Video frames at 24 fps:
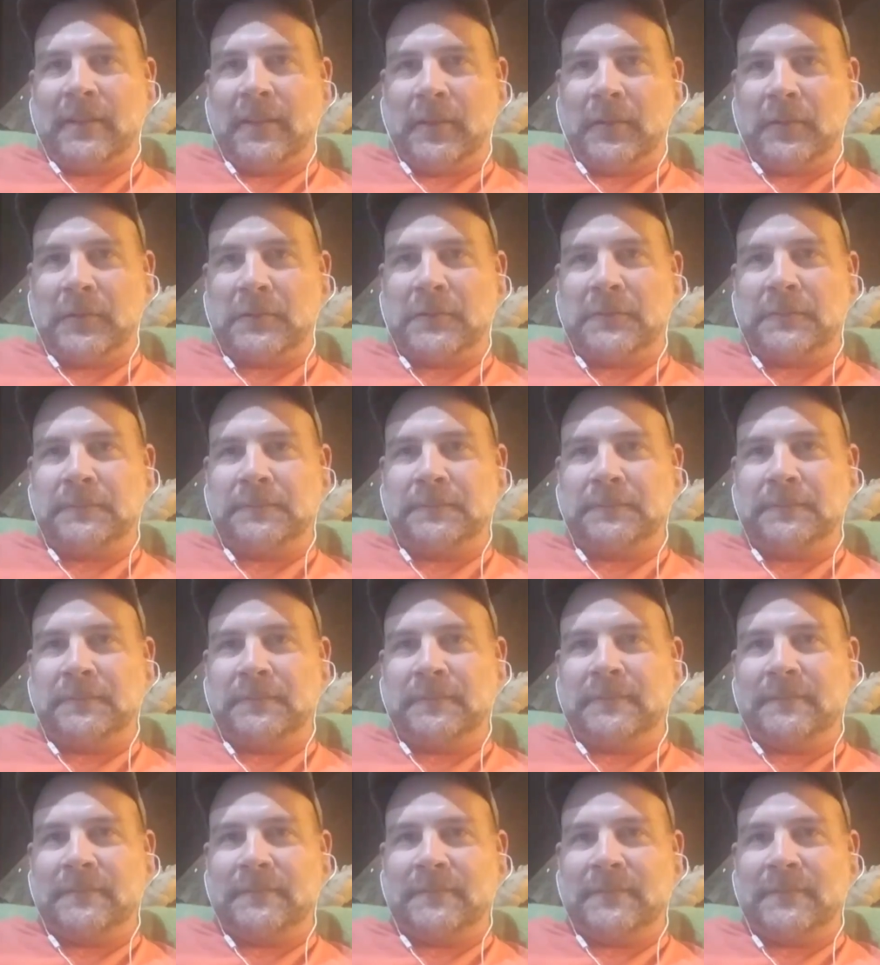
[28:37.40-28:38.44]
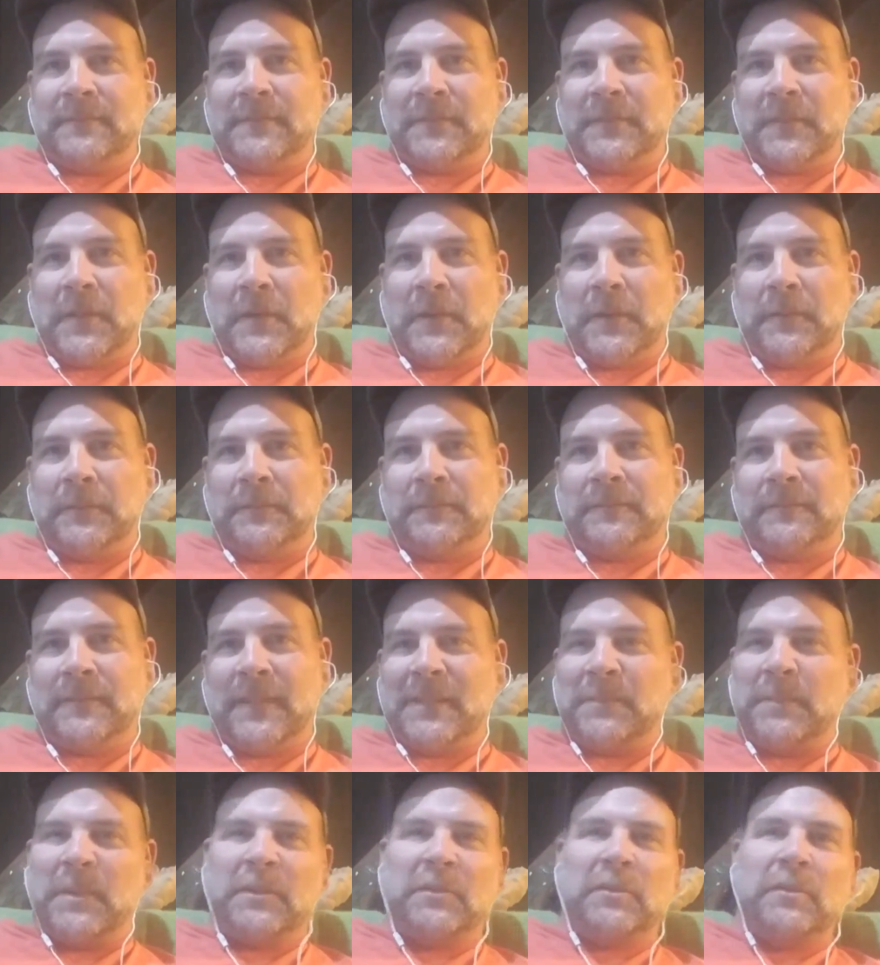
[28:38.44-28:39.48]
those. So
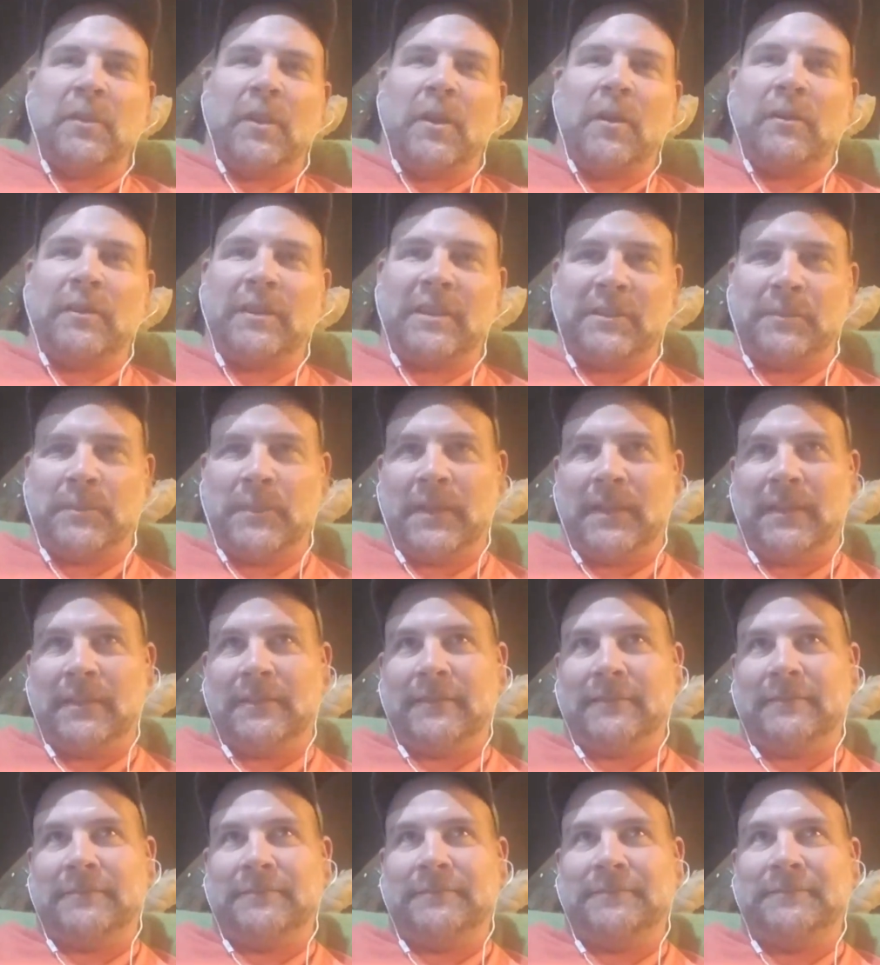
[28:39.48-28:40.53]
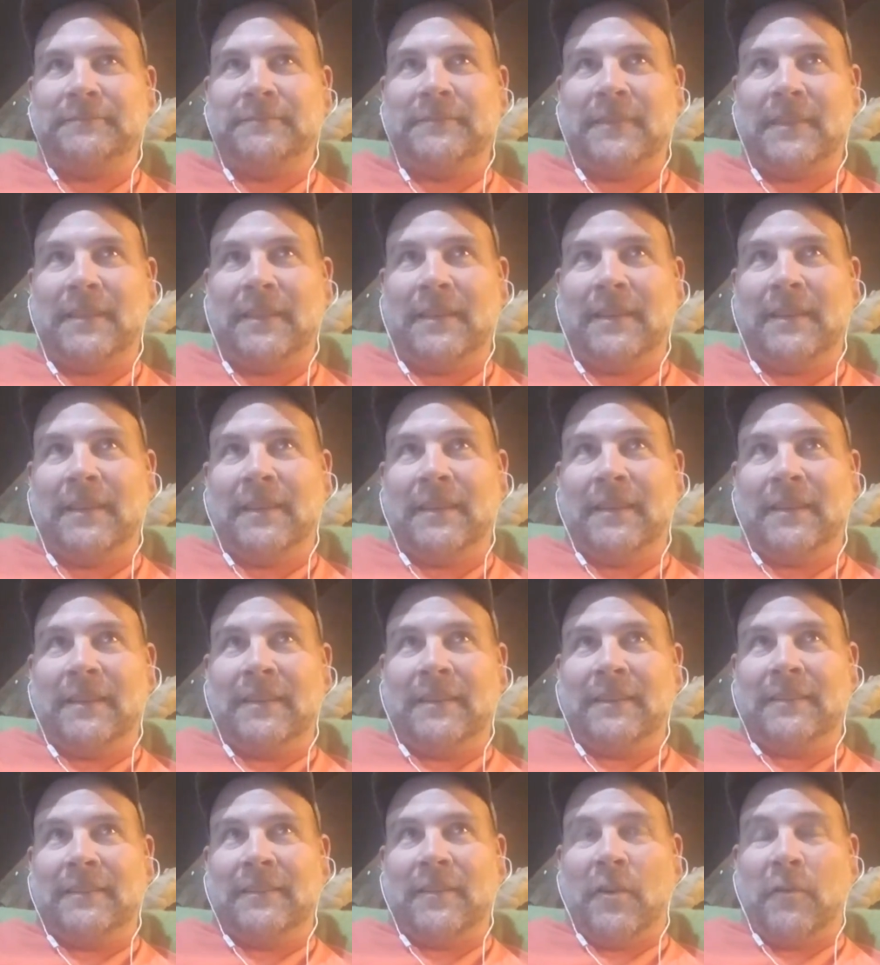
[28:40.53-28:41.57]
it's been too long. It's been
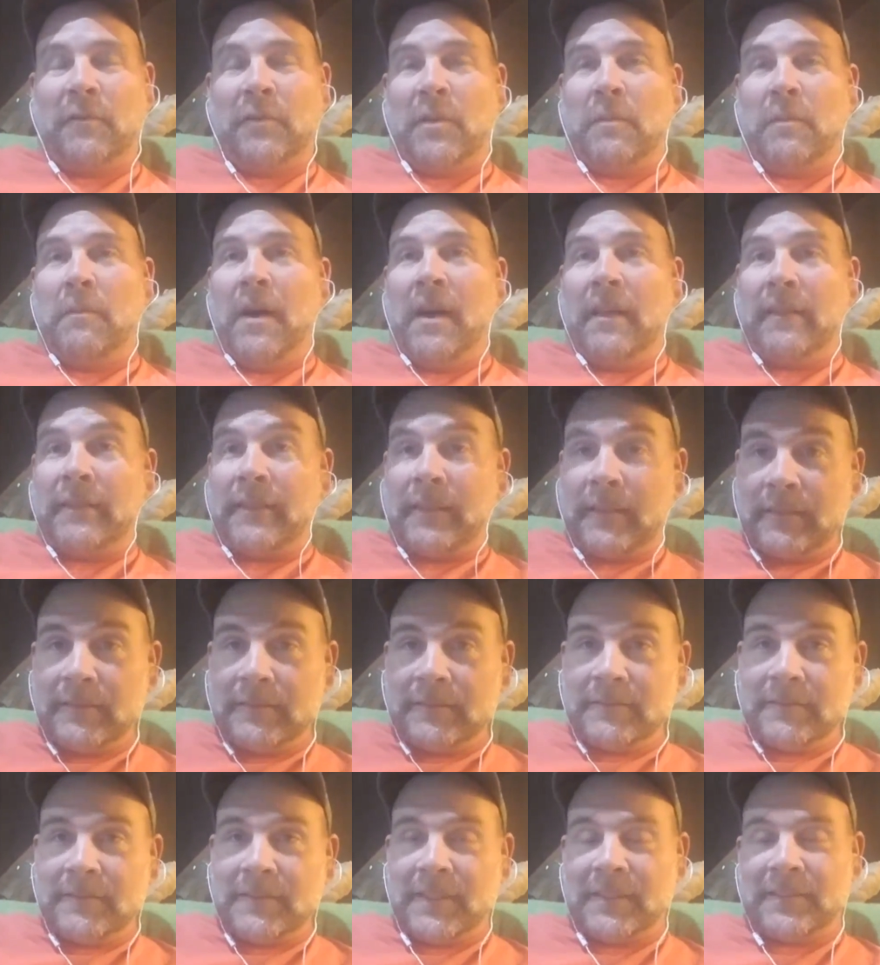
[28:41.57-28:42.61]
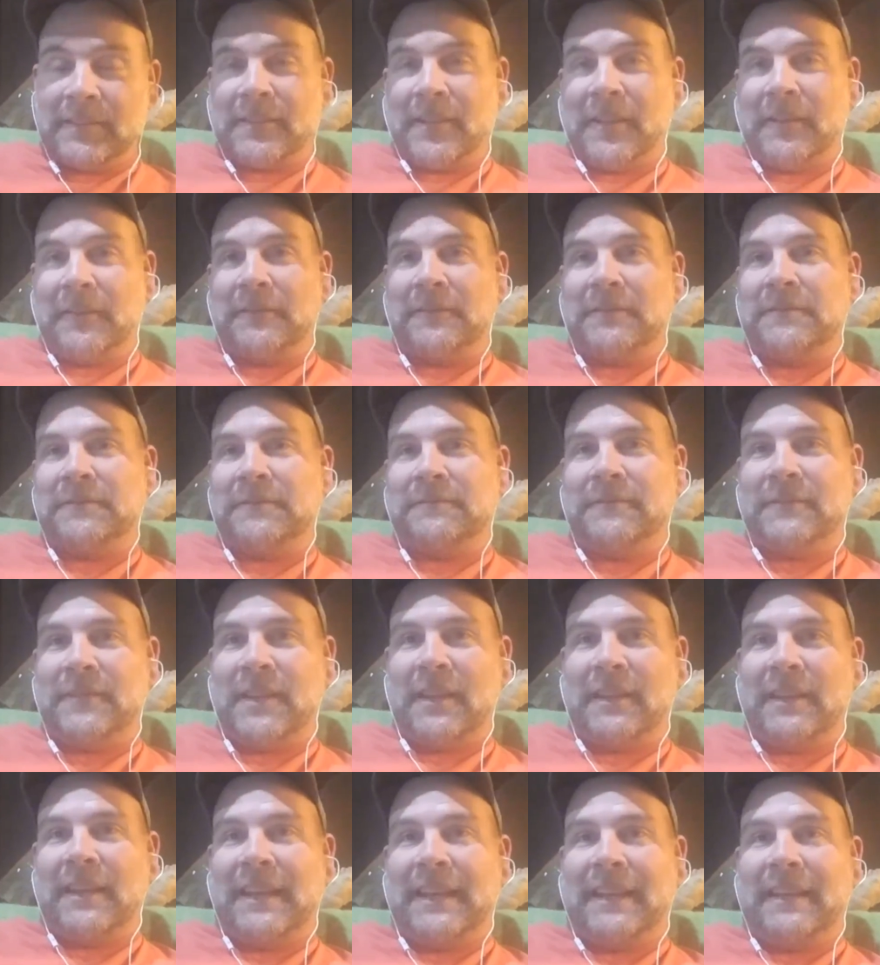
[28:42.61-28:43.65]
over a month since I've
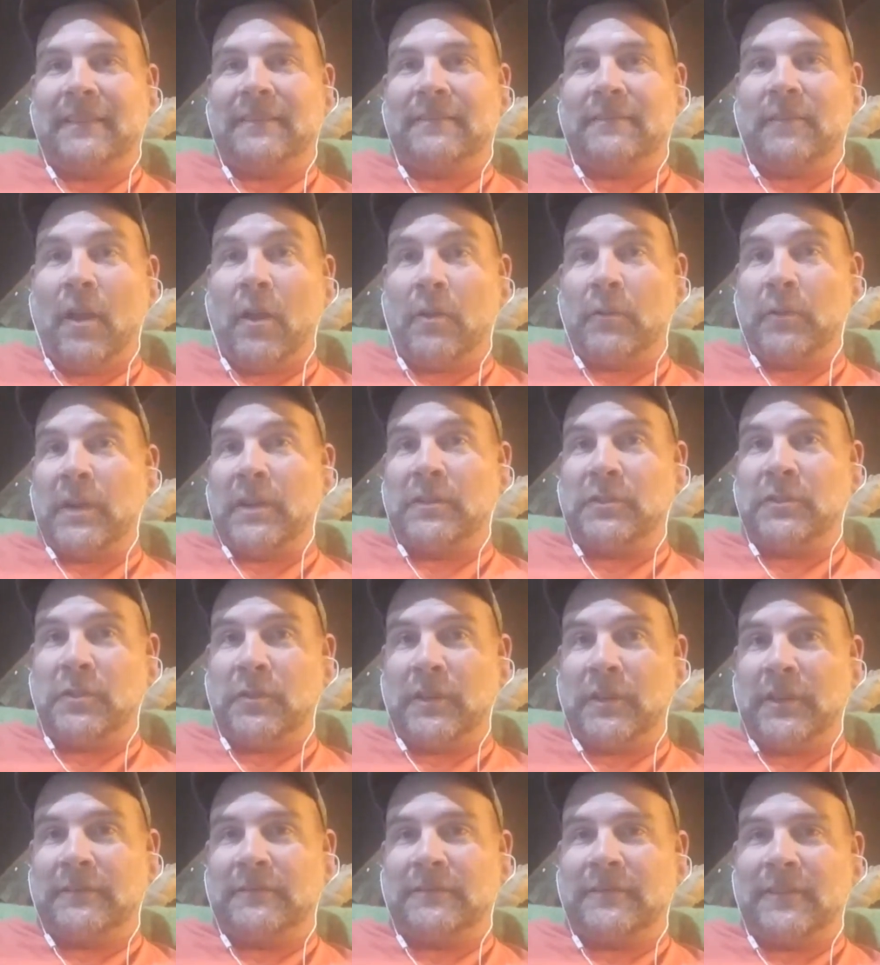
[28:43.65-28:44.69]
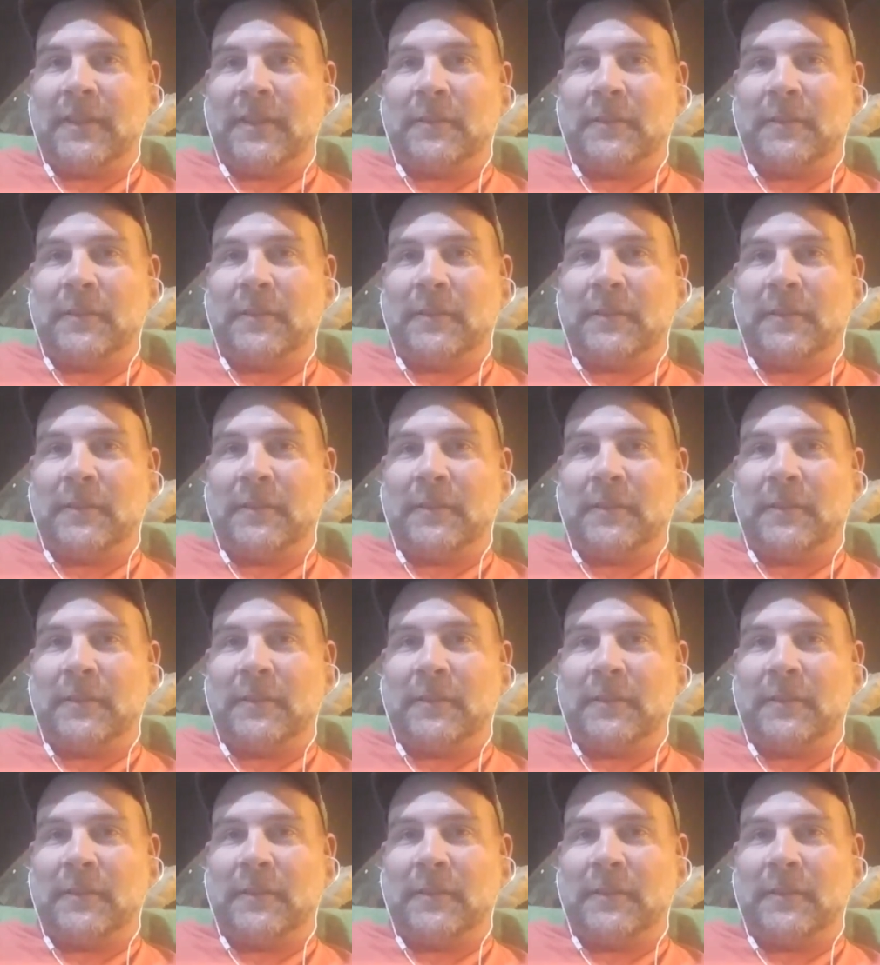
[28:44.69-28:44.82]
done any long range shooting.